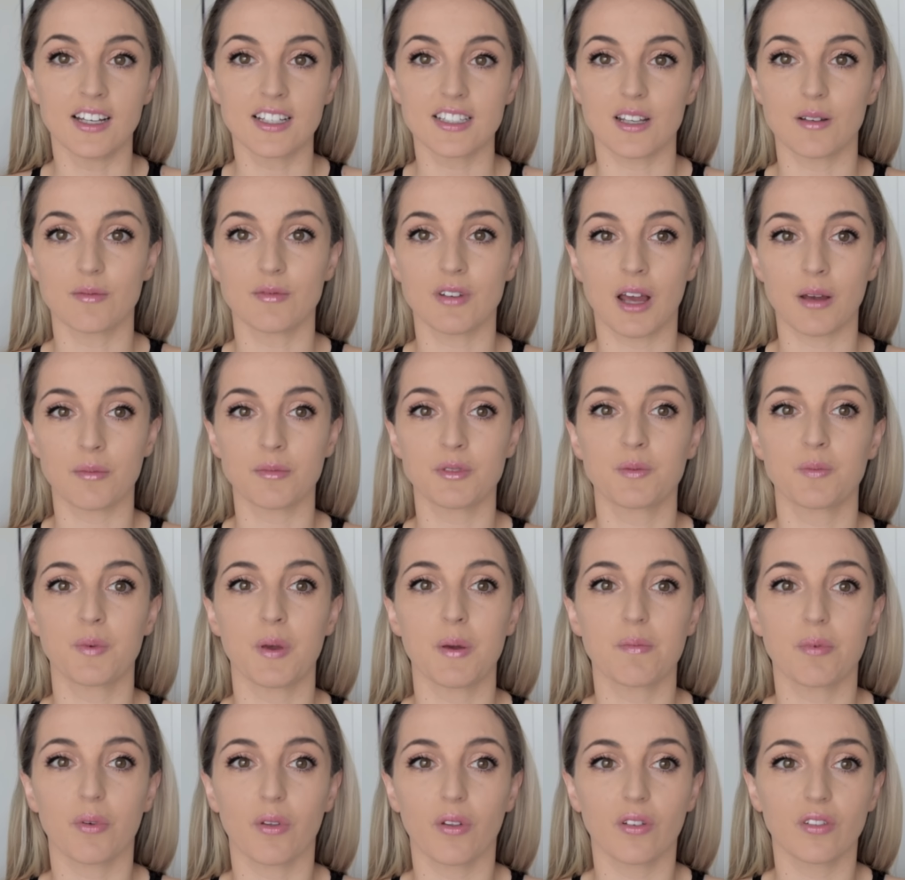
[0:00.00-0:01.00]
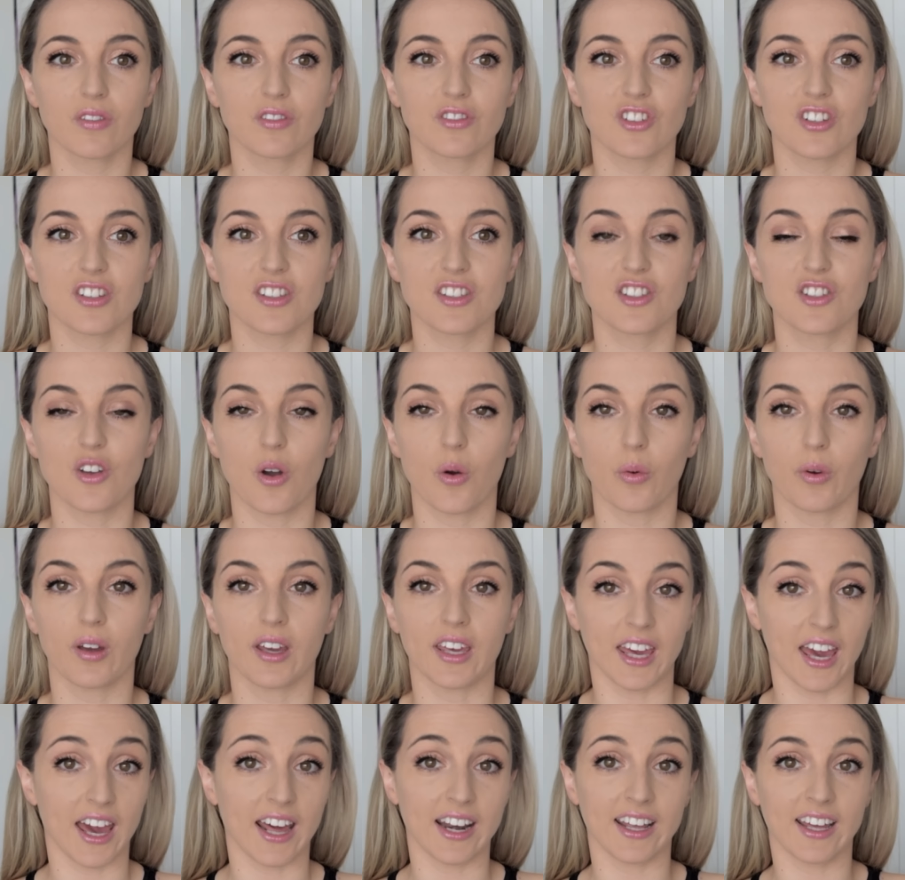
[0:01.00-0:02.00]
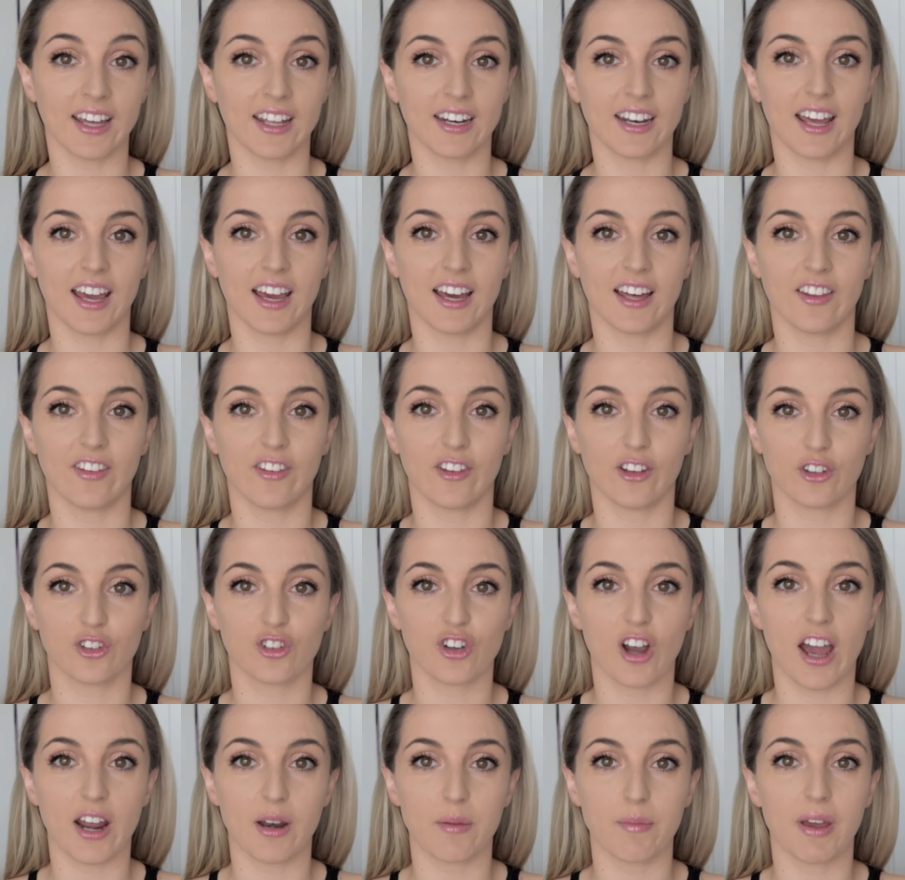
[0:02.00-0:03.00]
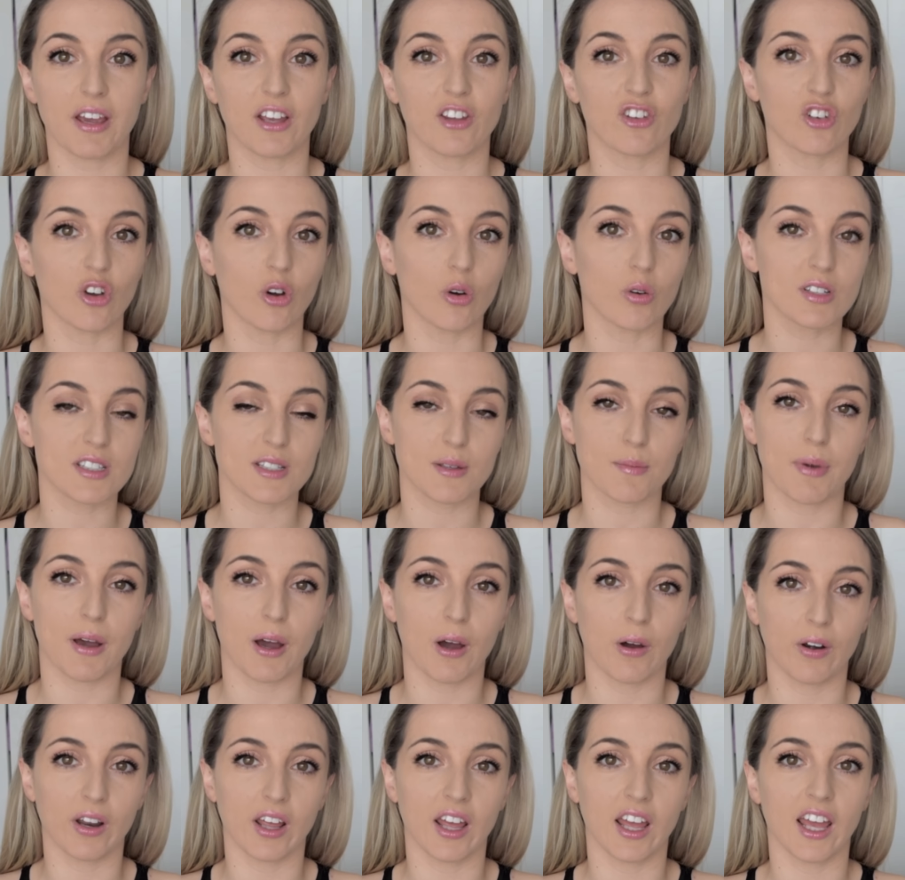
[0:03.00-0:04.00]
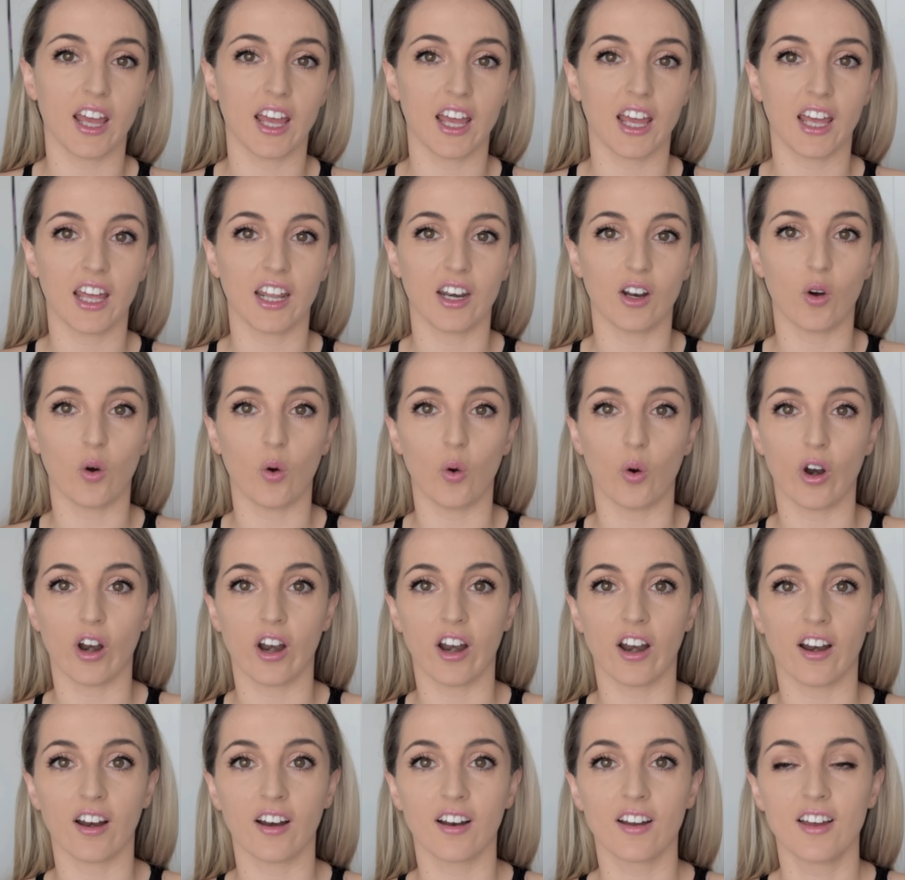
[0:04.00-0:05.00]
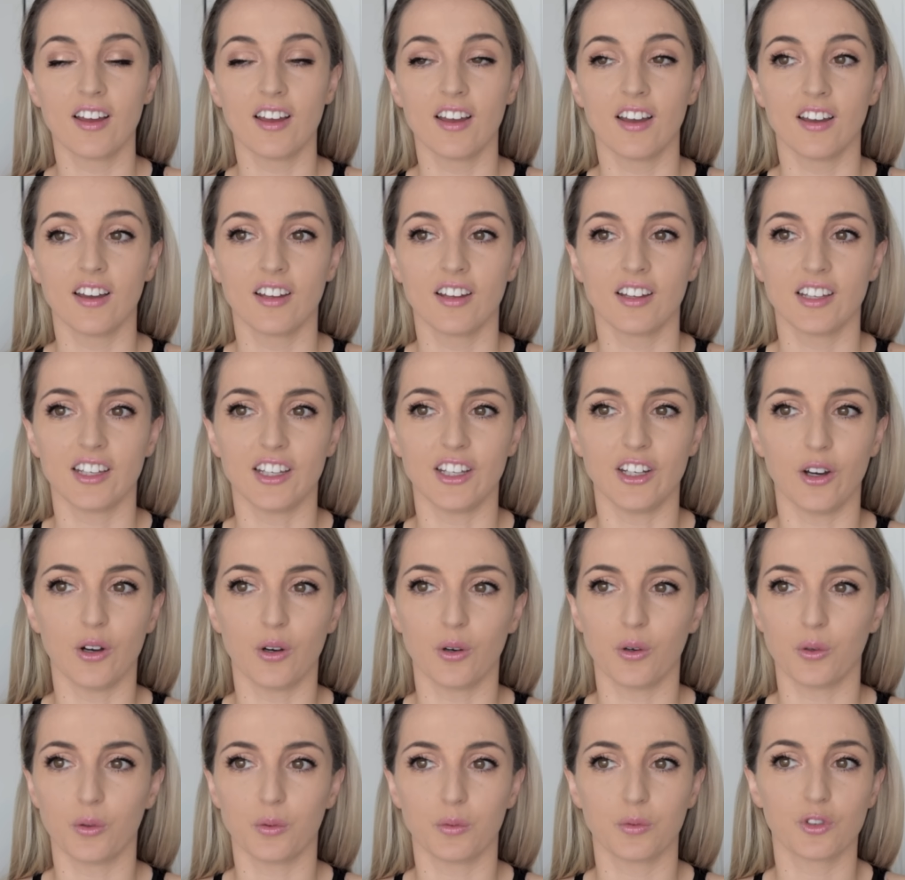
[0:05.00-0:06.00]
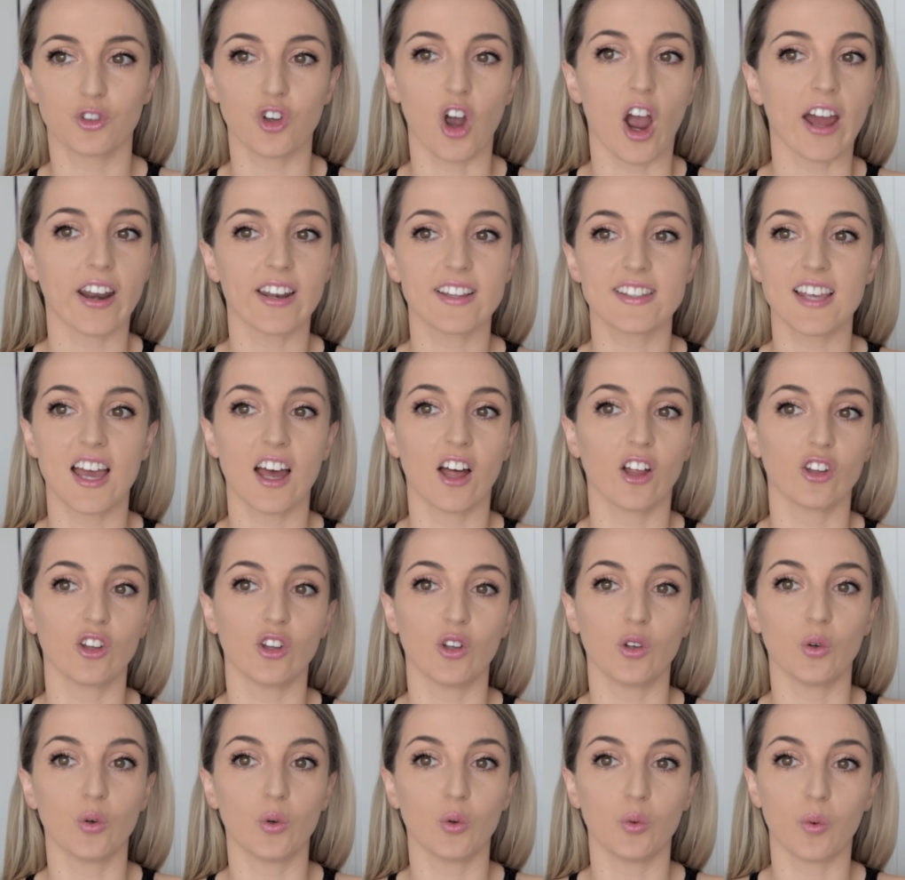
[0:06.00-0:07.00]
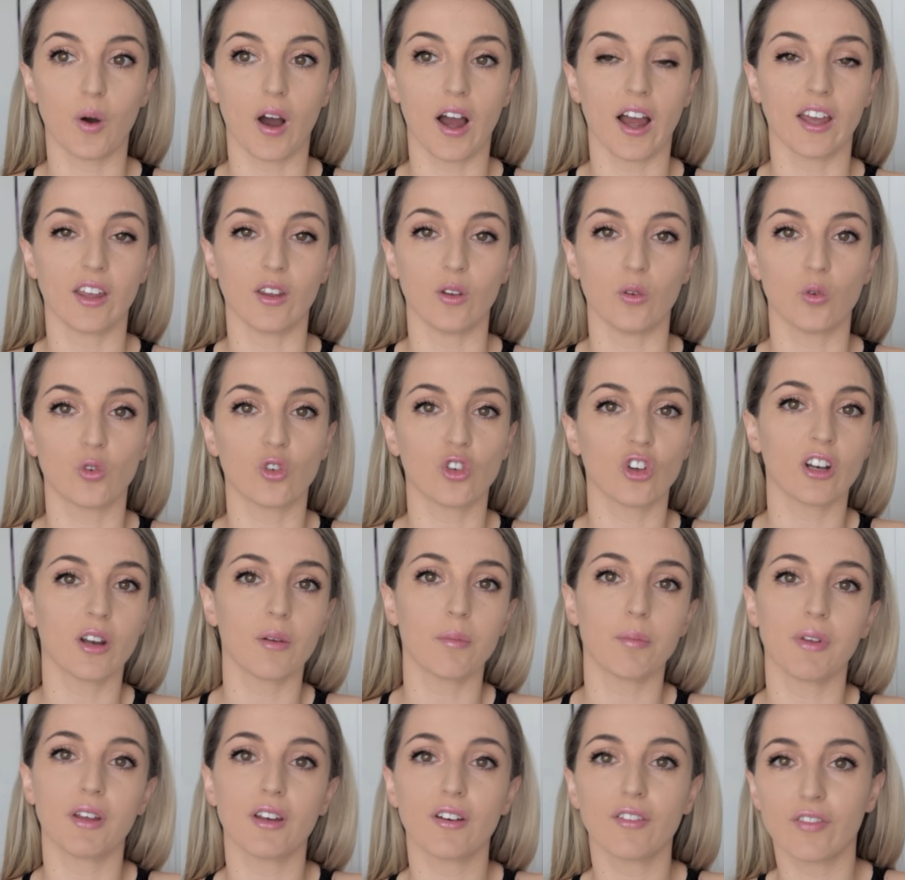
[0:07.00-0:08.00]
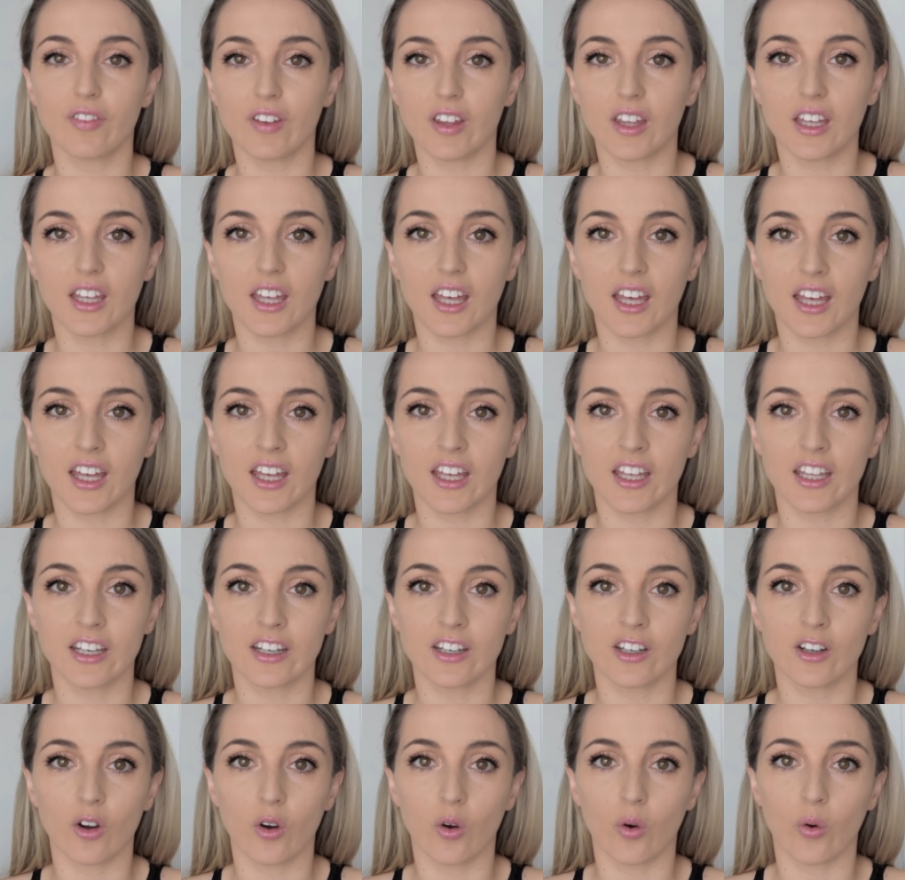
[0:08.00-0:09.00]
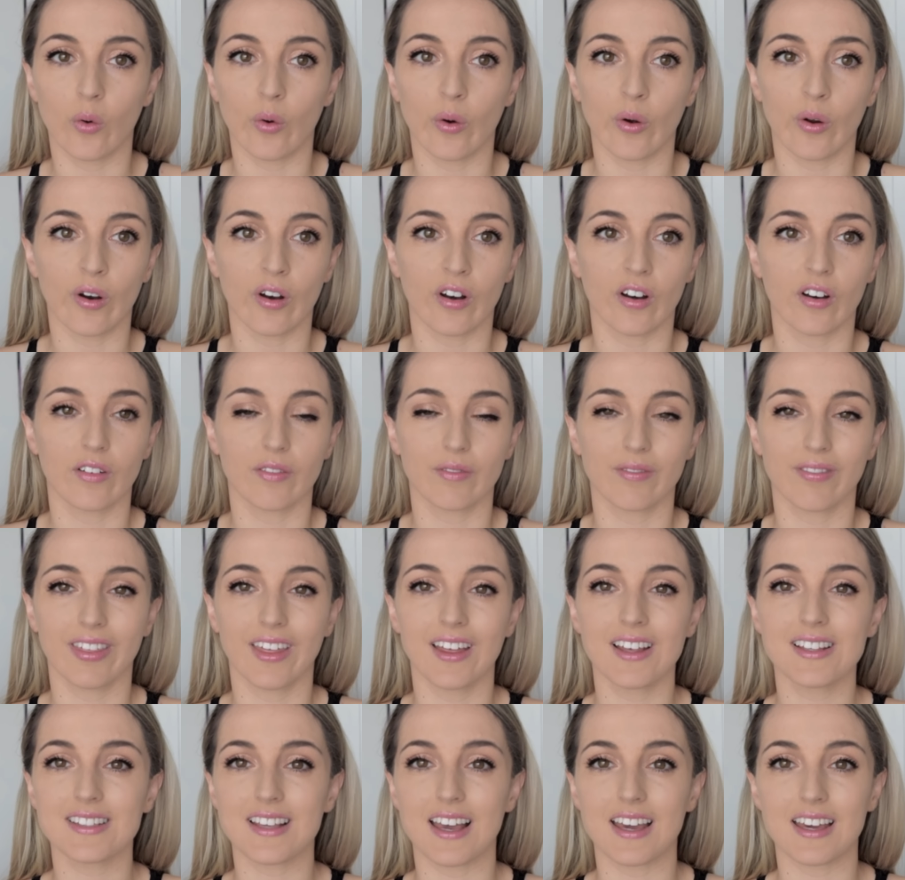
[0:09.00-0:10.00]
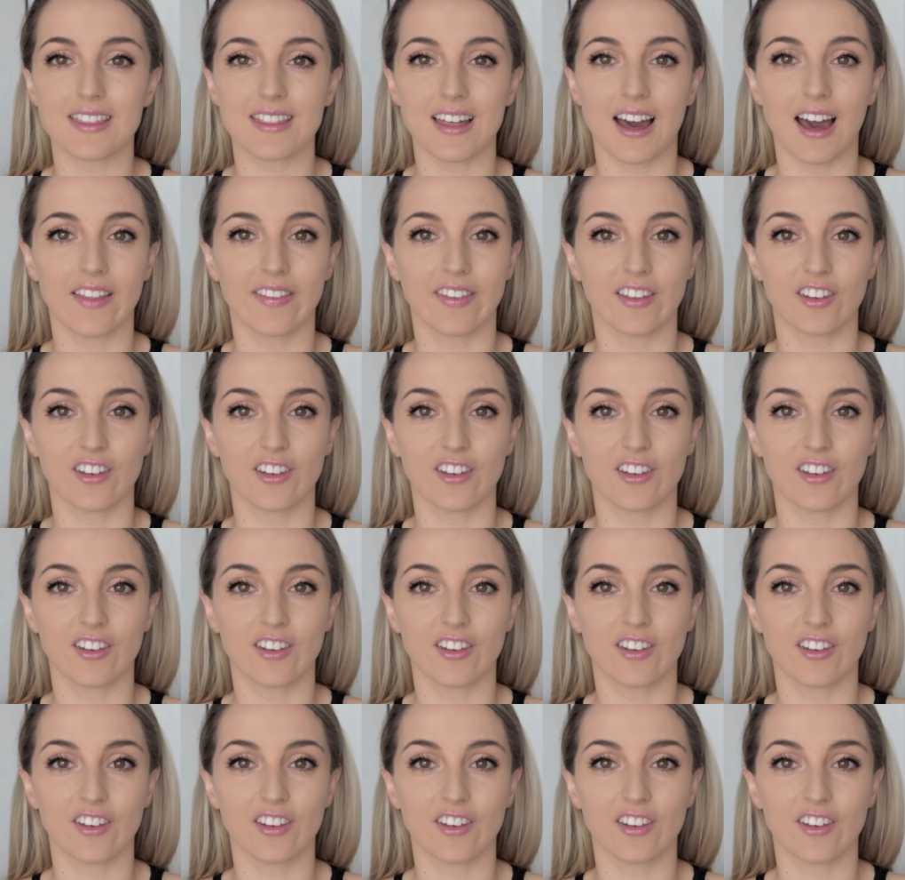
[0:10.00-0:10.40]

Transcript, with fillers: Sometimes people just don't get it, and they'll try to make jokes about it, or, you know, try to tell you why you shouldn't be a vegan or things like that.